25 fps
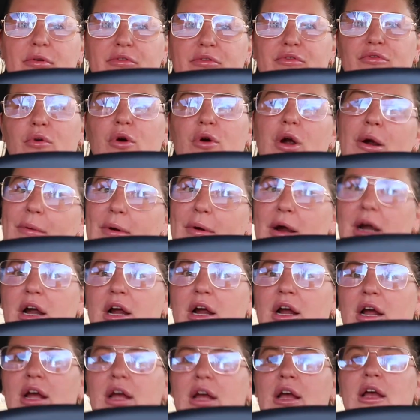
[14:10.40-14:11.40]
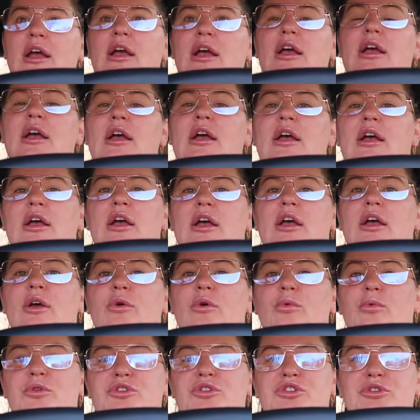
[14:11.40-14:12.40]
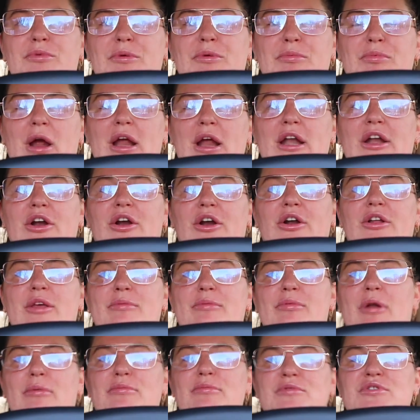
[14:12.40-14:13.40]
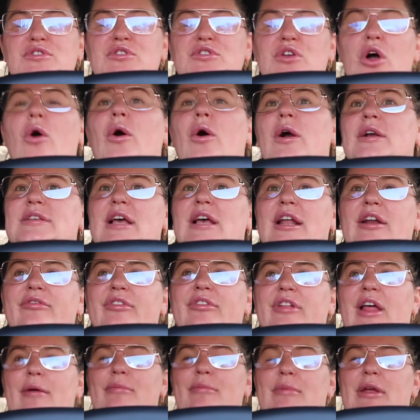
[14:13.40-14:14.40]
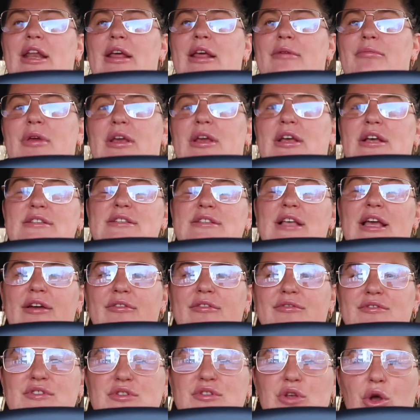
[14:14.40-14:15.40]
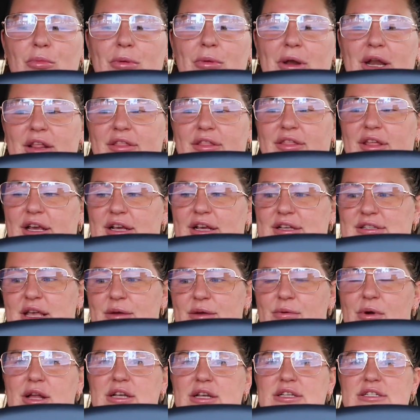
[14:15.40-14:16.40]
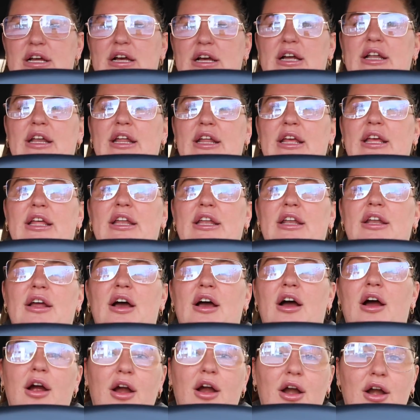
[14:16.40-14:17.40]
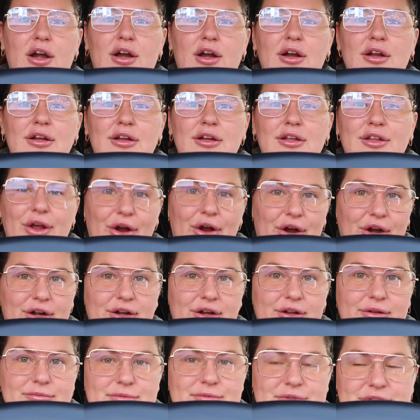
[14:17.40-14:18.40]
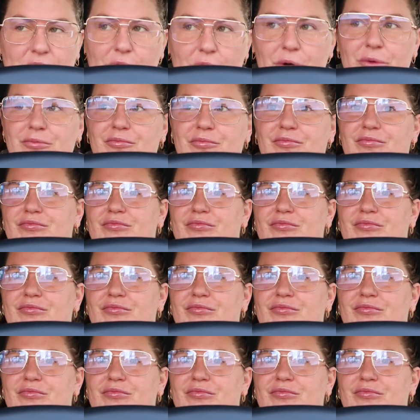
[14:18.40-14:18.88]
before work, which will be bright and early, but I'm so excited for that meeting because I have so many things I want done in our yard. So,